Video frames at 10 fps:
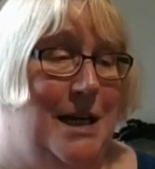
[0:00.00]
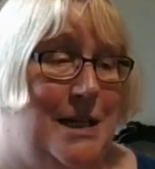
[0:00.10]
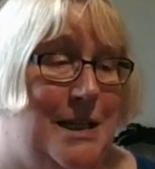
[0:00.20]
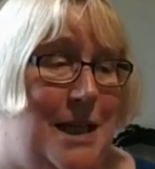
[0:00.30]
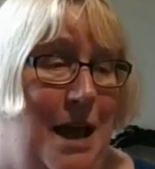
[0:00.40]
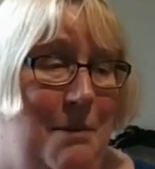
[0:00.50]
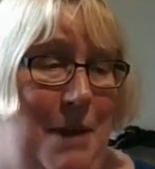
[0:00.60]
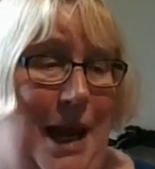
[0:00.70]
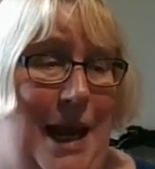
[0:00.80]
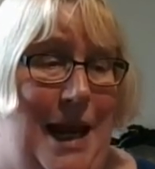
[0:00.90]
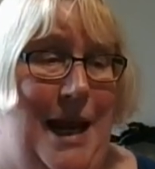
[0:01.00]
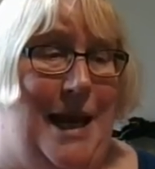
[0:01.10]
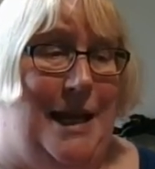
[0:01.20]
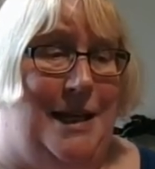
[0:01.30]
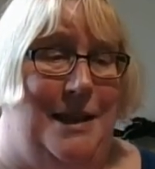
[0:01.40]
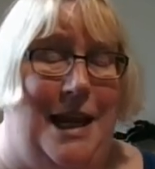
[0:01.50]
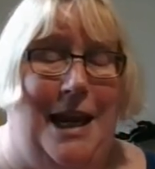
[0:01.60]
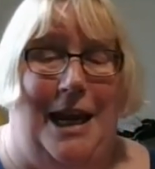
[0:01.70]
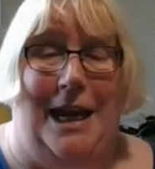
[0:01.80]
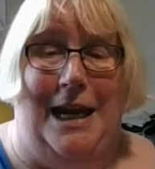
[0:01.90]
Some eggs,
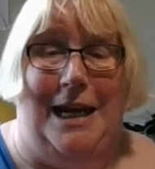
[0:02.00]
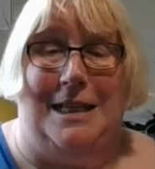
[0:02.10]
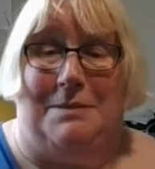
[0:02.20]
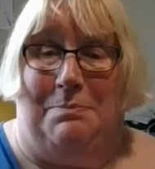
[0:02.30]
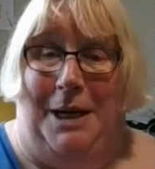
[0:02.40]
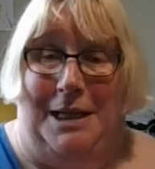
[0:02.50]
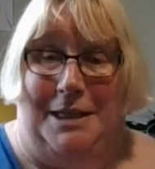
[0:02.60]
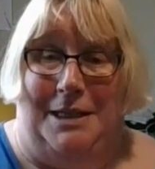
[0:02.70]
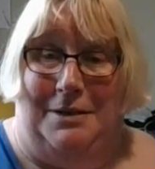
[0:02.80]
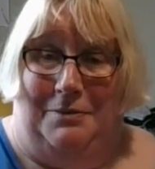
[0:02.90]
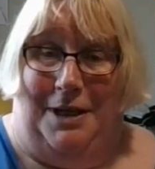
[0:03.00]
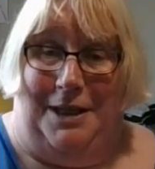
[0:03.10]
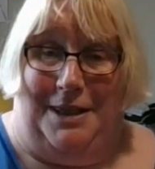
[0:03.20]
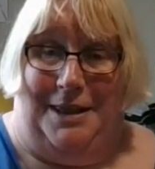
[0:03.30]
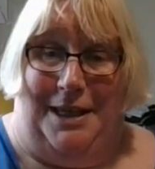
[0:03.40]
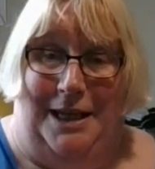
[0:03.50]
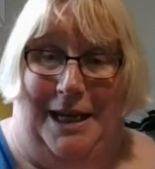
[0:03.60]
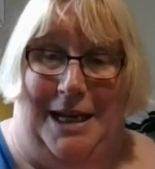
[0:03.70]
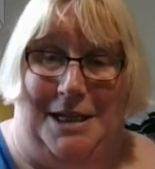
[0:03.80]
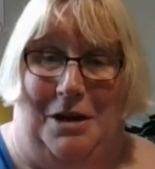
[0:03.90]
the eggs beaten with a
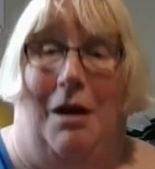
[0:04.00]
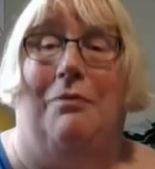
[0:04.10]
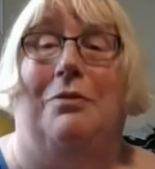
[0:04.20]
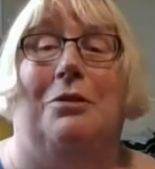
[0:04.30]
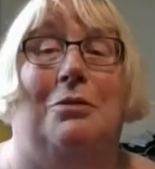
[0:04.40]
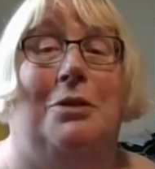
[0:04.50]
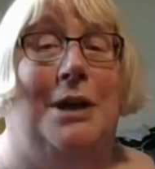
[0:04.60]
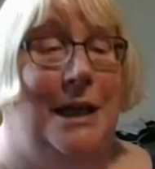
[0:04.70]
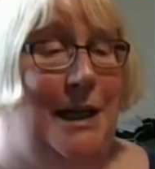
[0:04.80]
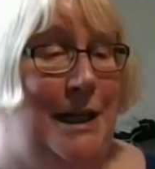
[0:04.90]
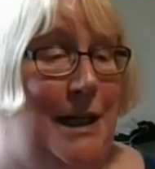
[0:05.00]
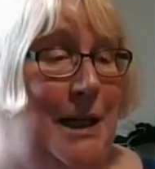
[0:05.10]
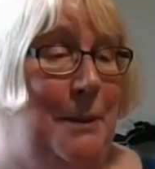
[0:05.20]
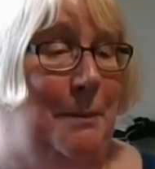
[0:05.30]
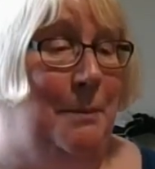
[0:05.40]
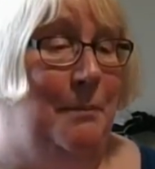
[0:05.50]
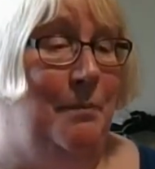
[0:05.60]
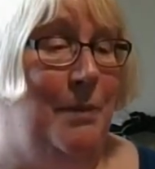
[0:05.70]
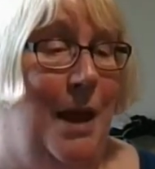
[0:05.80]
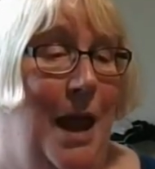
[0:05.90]
dash of cream,
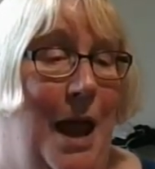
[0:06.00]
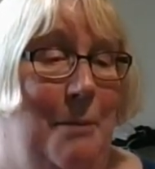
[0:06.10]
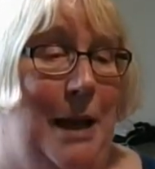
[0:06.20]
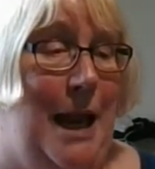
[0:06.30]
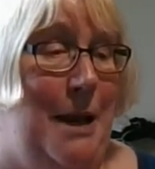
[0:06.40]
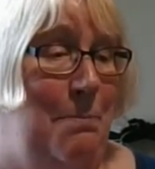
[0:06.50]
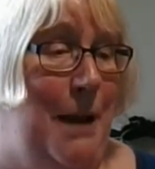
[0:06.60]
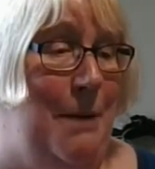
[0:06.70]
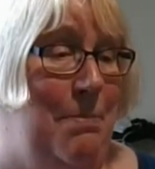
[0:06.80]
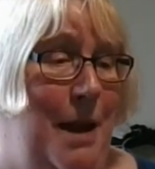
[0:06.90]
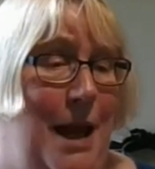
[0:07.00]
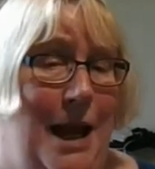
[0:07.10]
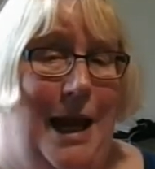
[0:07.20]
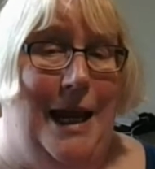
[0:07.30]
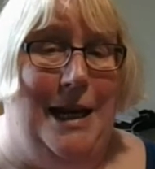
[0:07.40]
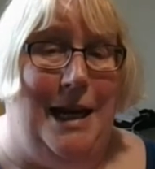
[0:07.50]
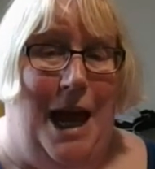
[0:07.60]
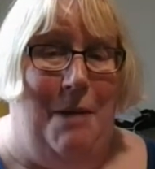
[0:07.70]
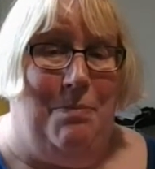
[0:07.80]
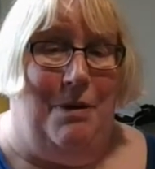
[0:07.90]
black pepper and a
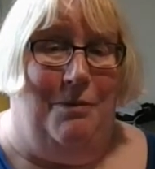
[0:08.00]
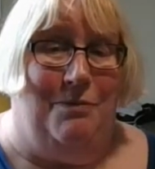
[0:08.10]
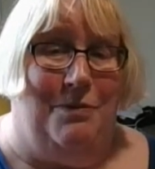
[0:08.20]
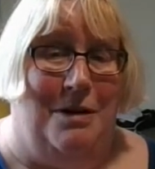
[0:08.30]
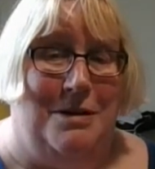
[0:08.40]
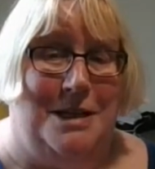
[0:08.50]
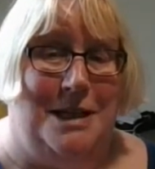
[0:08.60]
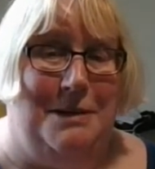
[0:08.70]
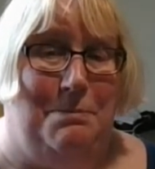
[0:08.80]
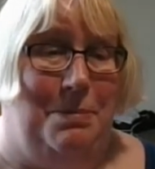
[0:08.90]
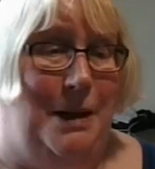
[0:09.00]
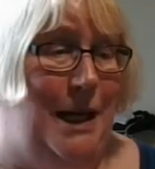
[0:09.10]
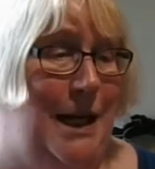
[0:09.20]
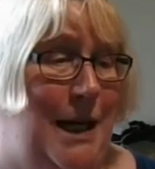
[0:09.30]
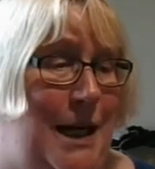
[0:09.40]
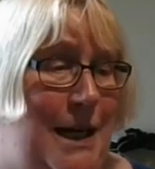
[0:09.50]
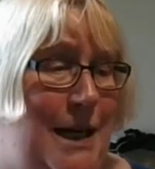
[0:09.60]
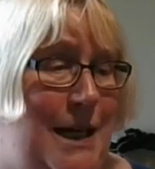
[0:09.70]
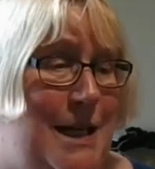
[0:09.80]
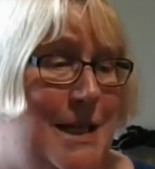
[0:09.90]
cup of frozen
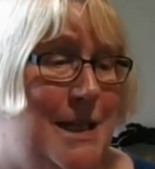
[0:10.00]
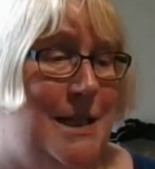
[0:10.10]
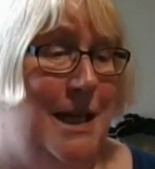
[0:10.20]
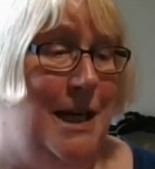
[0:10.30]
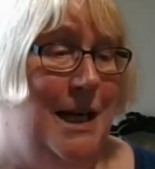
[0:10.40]
peas.